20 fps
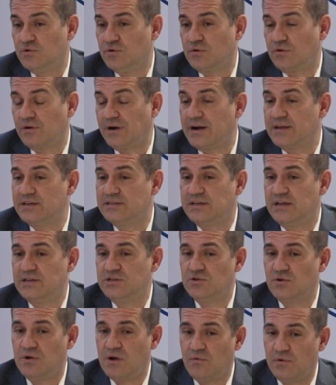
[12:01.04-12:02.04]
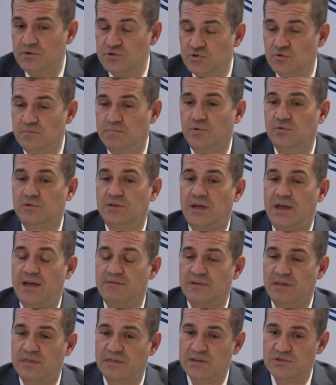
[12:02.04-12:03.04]
organization. And when you put
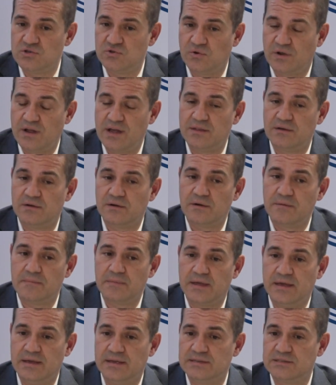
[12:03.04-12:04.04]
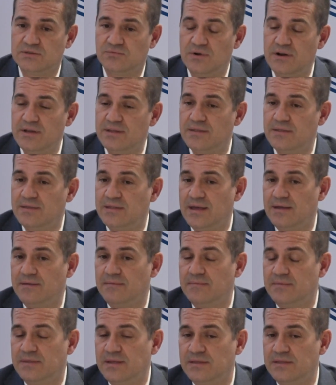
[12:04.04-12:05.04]
everything together, is really
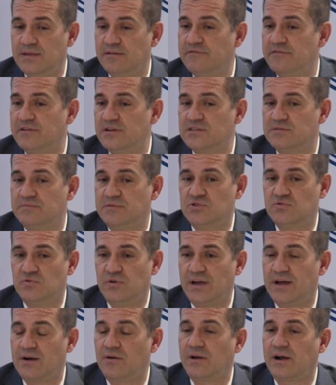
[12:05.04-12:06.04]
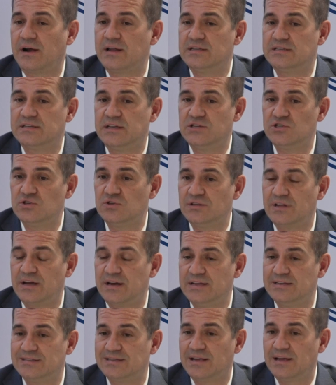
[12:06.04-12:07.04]
the difference between an organization
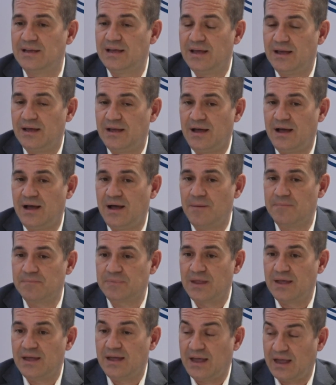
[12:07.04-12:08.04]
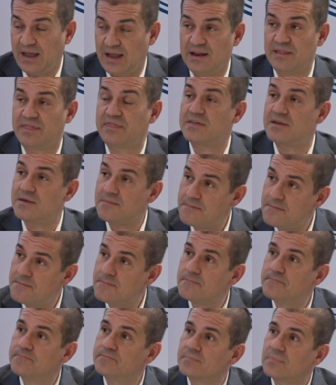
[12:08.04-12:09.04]
that is healthy,
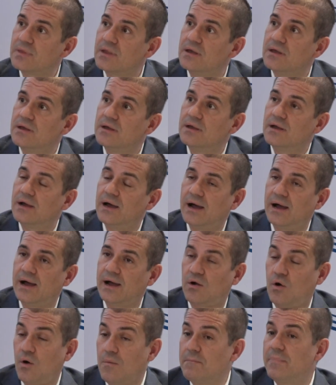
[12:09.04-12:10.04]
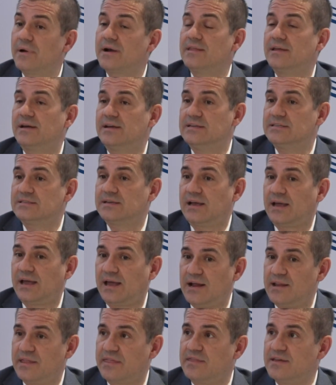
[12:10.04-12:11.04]
a company that is
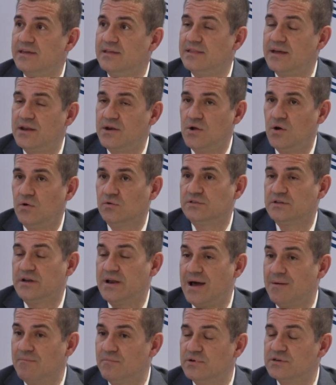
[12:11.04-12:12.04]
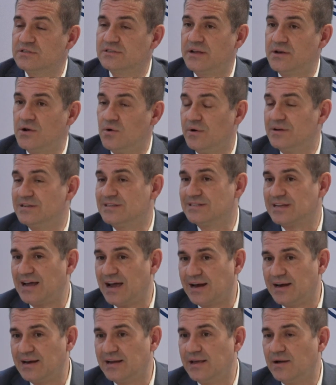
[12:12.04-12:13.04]
healthy, that knows numbers, that knows
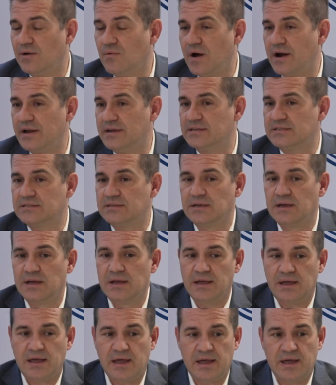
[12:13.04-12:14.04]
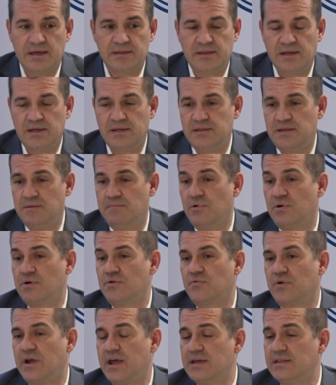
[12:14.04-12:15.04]
exactly what is the
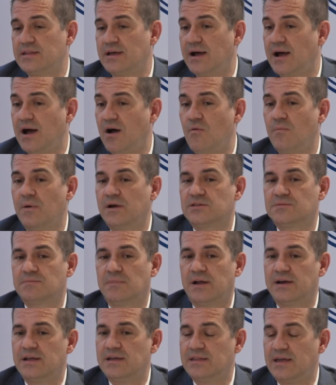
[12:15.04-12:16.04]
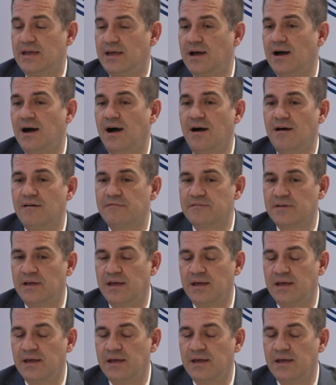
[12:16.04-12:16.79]
burn rate and how much money they have